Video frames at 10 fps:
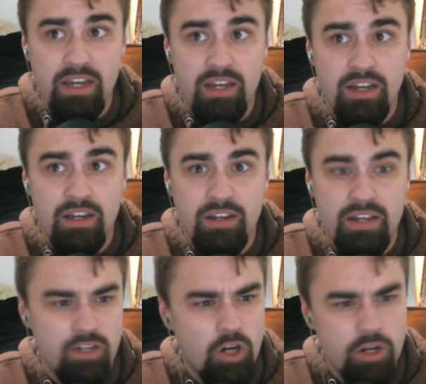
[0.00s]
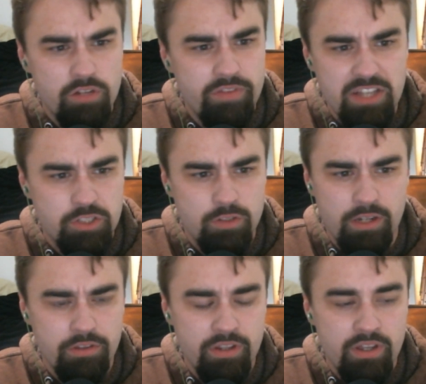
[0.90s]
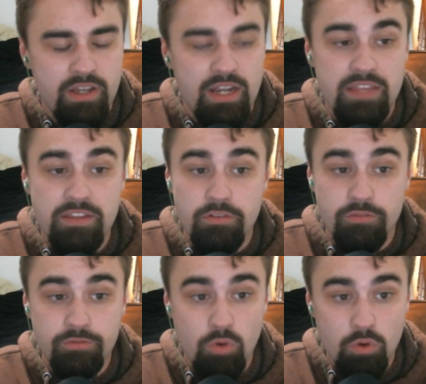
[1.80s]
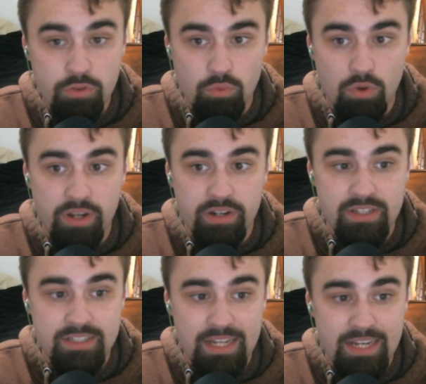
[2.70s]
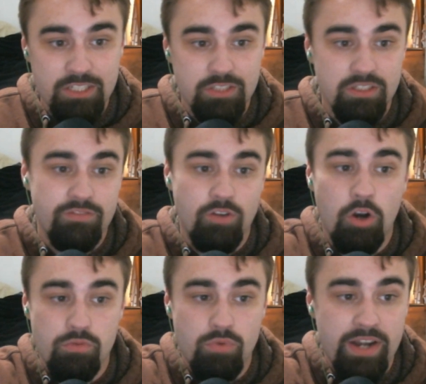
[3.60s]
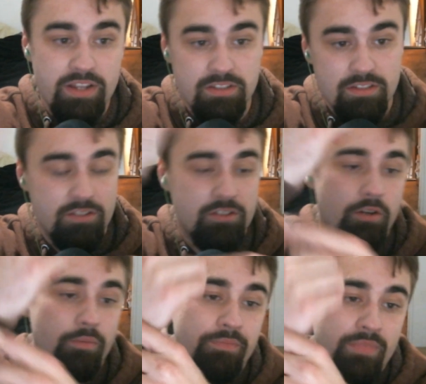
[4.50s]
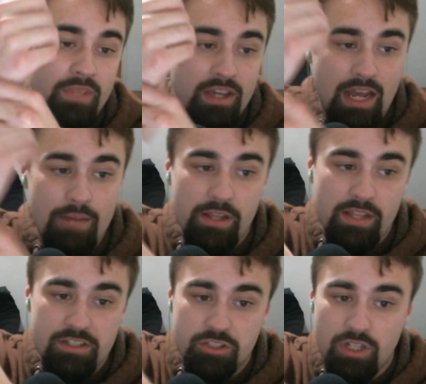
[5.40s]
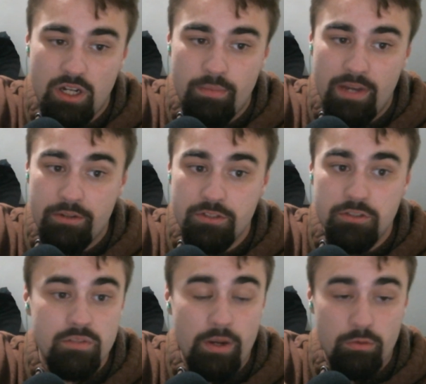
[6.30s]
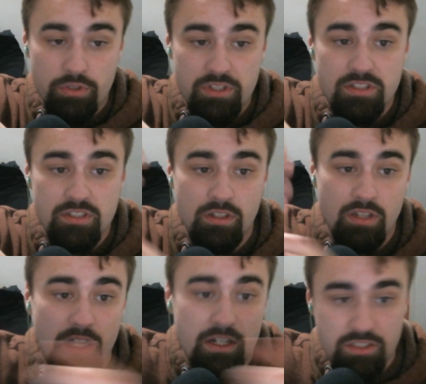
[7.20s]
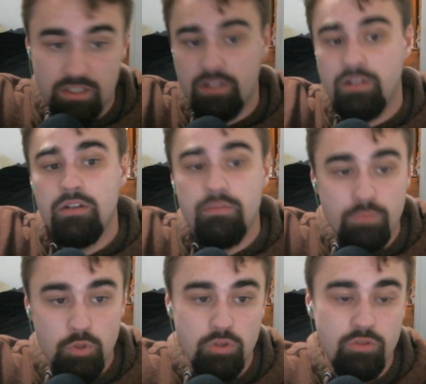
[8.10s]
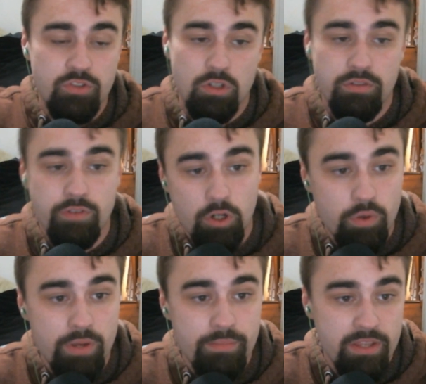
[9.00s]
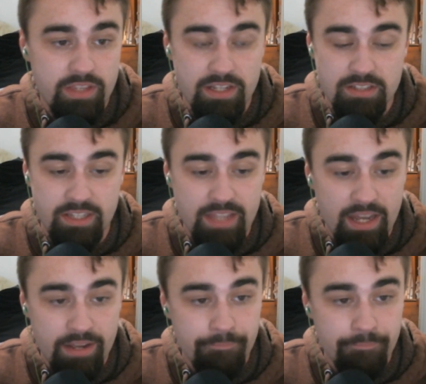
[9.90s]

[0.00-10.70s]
and cardiovascular health. And then the 4th one is actually for arthritis. And so at my last job, I was using my wrists a lot to move server equipment, things like that.